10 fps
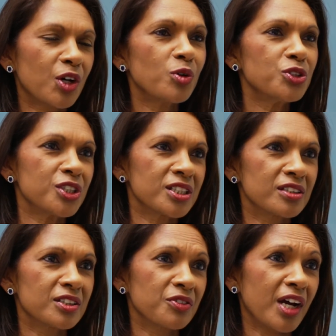
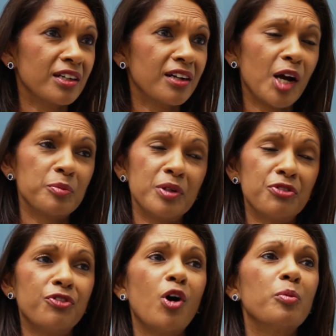consciousness of Guyana, I'd be
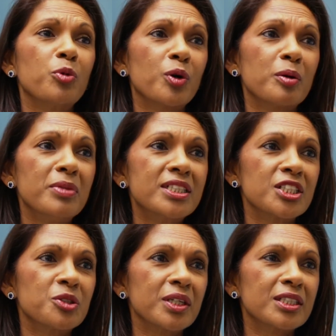far more
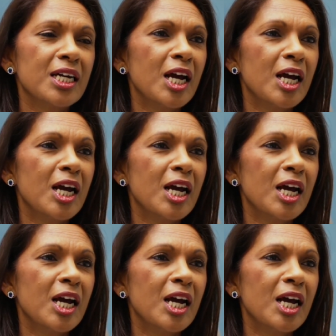committed to it.